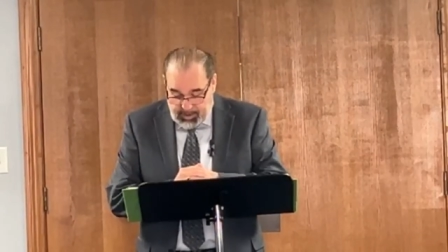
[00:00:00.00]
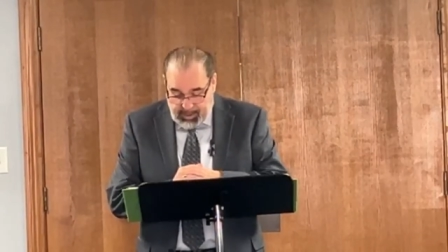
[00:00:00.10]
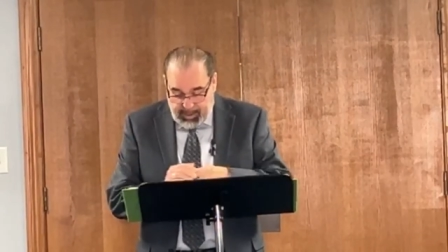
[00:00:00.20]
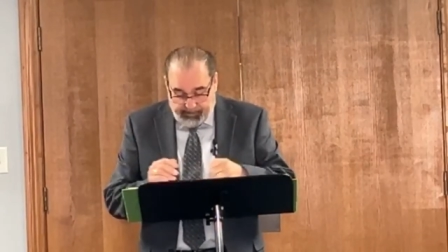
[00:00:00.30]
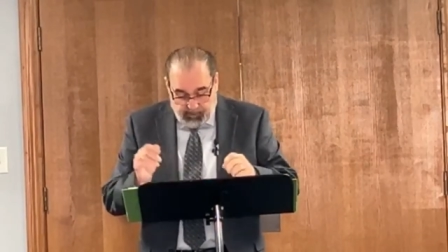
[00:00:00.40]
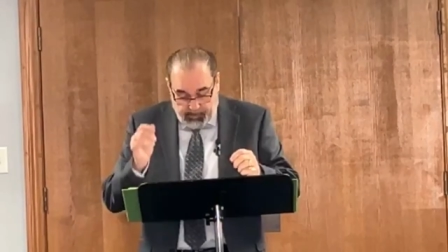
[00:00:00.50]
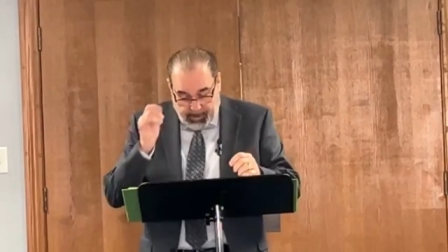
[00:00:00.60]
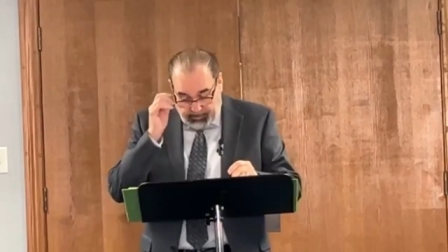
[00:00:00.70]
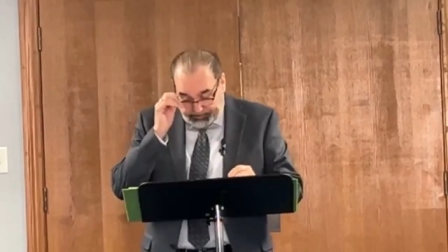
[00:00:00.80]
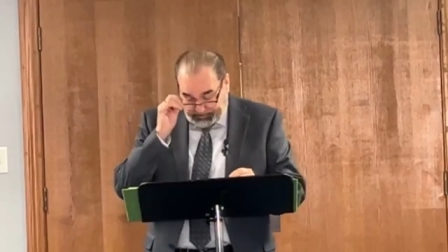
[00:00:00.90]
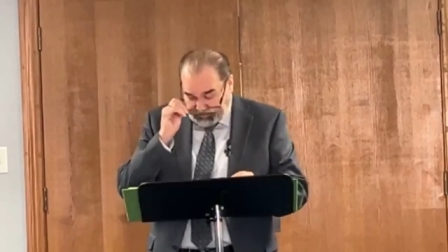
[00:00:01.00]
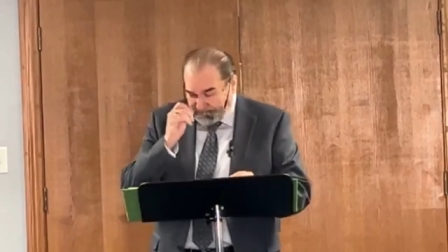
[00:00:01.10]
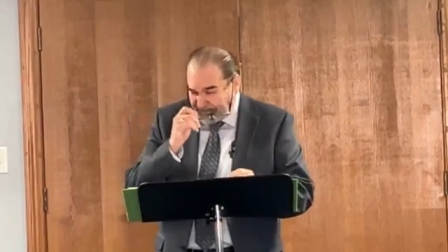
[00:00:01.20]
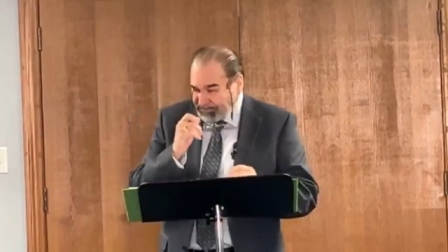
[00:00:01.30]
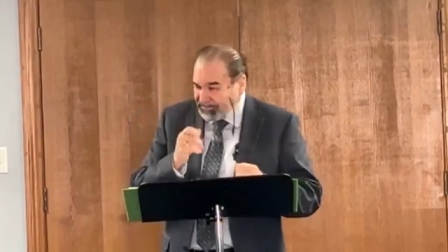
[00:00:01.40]
And that after about
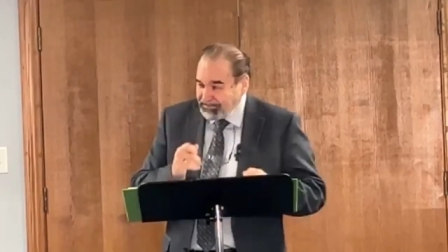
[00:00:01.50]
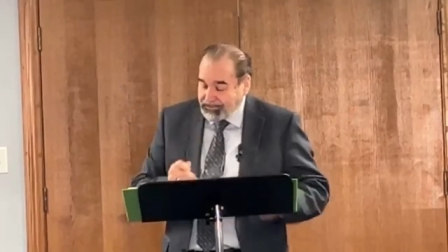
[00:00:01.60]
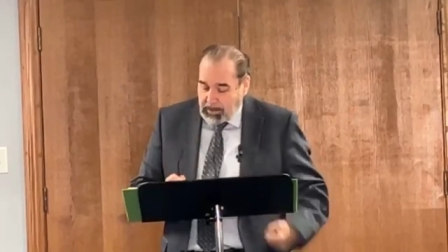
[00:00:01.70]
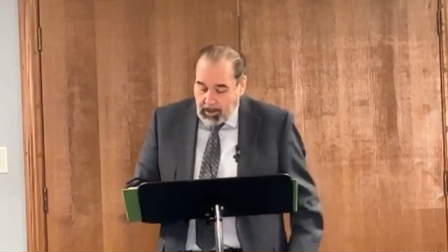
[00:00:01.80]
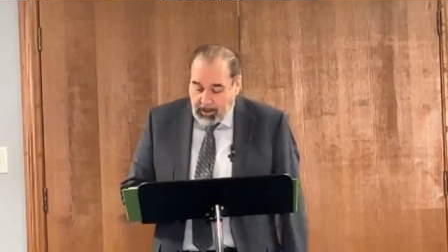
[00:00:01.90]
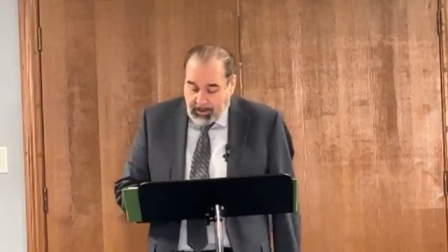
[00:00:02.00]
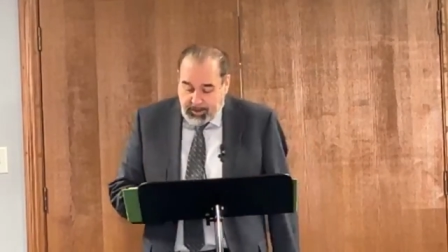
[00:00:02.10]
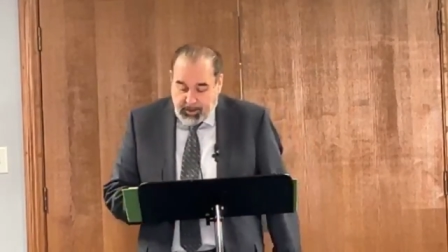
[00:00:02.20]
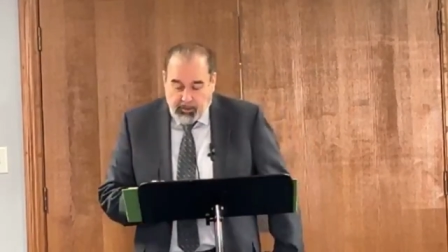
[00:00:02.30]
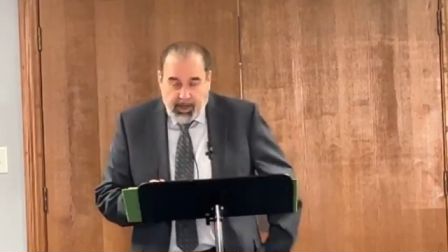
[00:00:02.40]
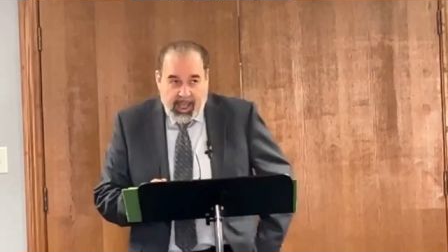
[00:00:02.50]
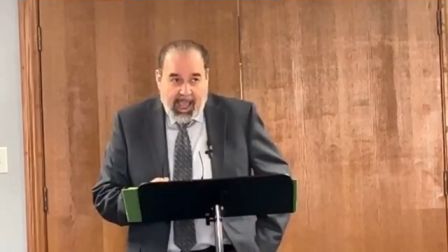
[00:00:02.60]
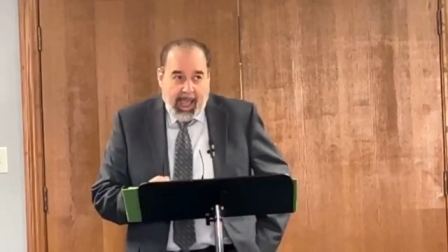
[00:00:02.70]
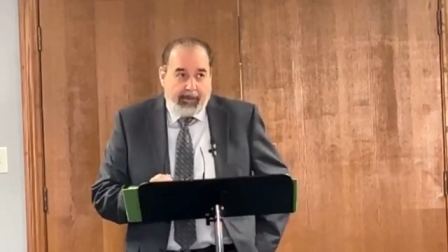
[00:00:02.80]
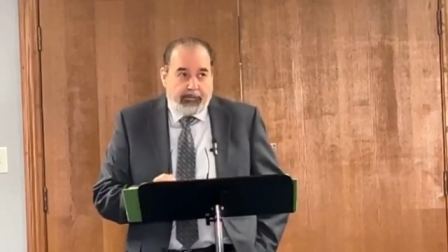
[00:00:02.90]
a year and a
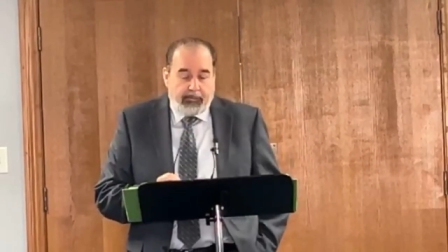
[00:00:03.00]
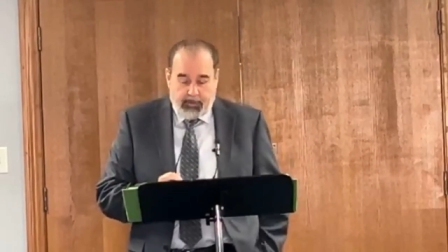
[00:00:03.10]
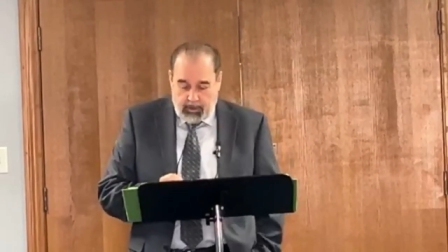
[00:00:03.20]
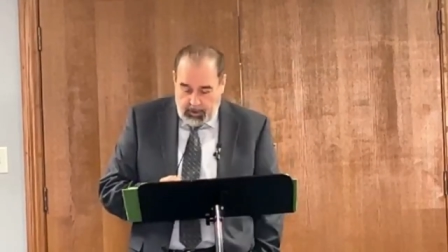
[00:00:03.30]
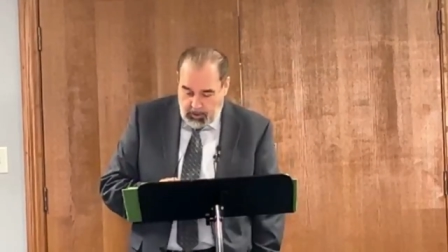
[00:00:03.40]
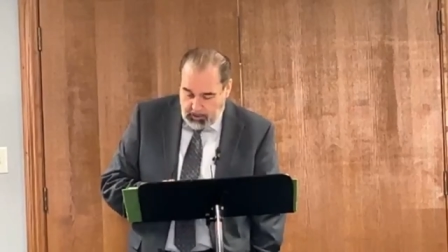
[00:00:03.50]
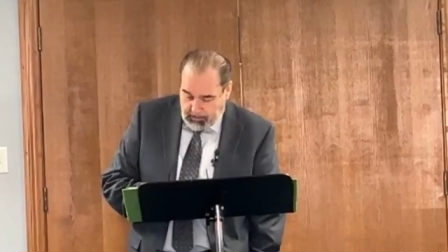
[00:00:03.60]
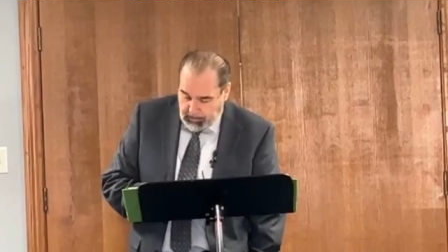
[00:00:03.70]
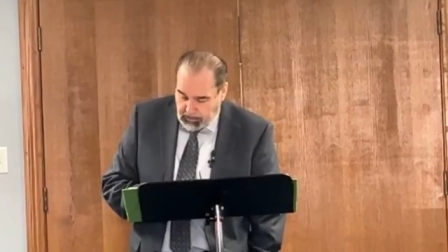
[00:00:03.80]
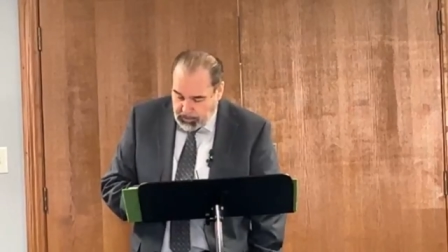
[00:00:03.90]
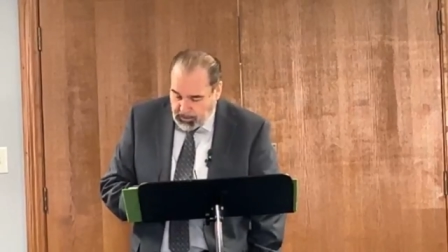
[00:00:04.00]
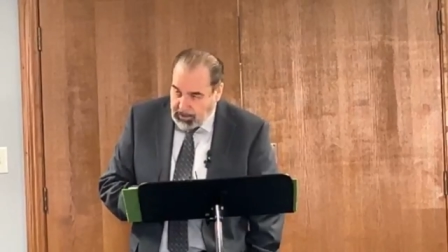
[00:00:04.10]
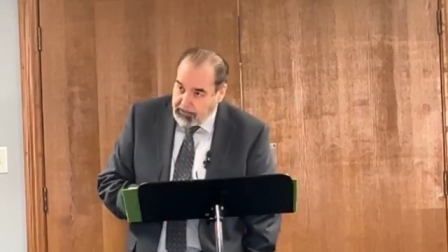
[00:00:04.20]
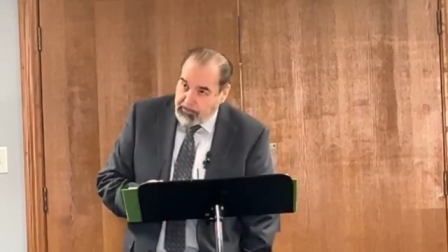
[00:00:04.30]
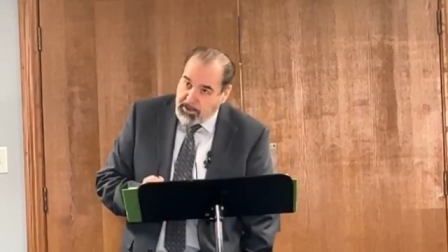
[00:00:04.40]
half of
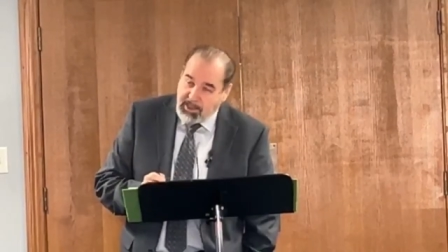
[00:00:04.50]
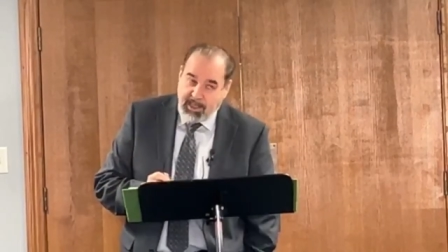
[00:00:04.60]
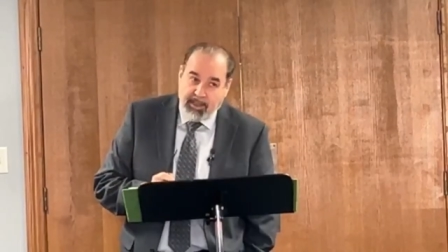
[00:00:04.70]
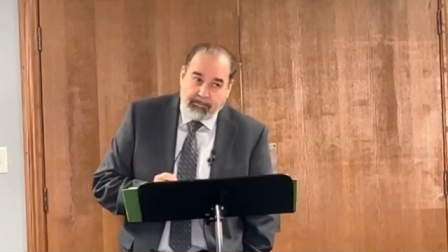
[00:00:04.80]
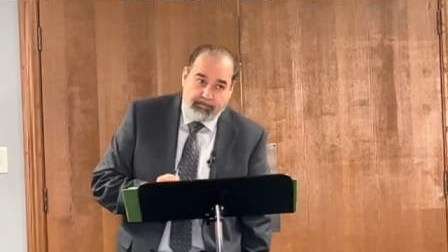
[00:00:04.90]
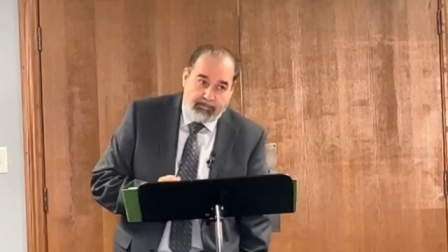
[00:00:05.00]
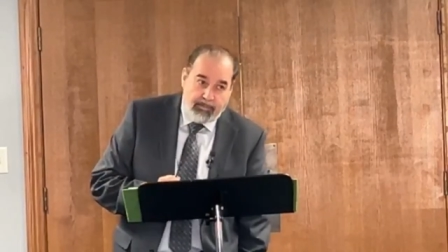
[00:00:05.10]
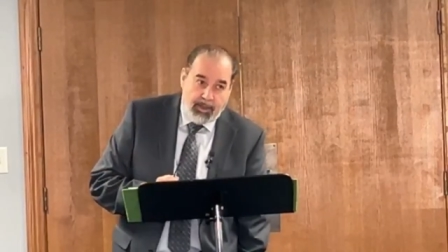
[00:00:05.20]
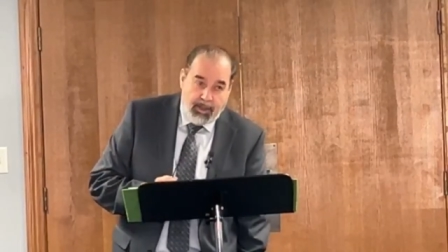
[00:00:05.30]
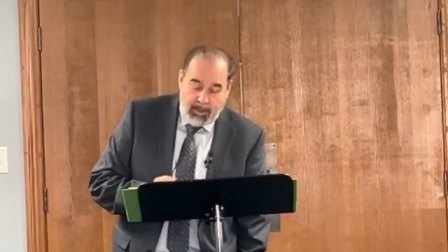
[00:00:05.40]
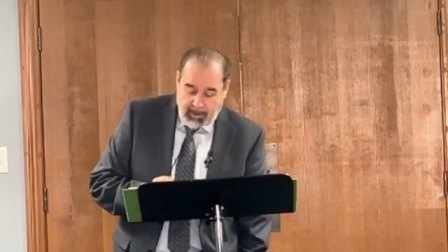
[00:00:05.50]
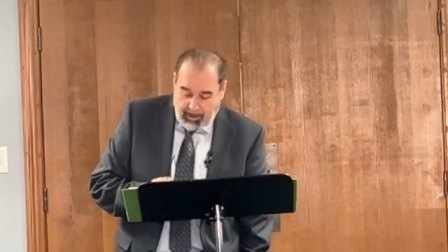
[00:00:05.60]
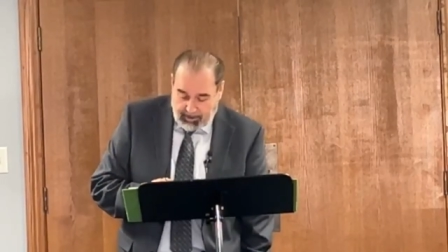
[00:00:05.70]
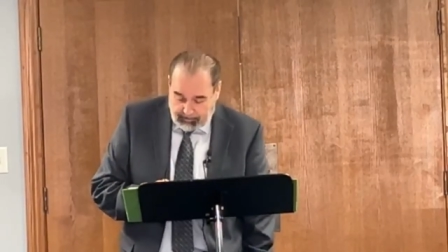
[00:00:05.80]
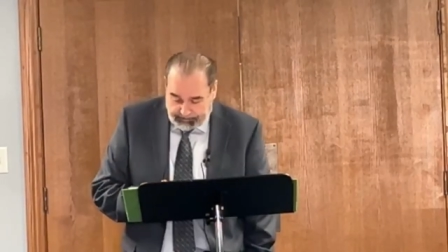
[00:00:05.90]
spiritual infancy,
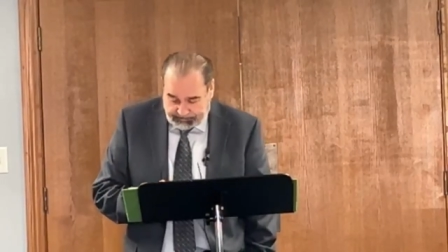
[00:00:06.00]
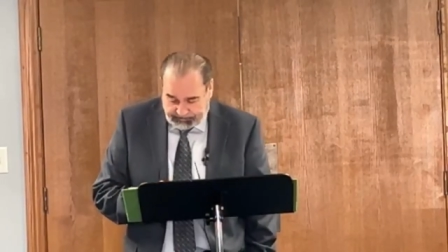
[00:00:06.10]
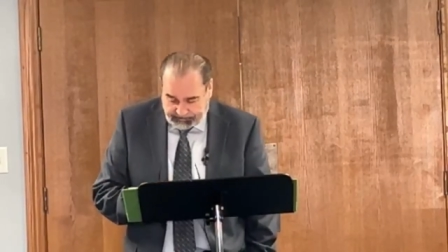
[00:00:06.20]
um,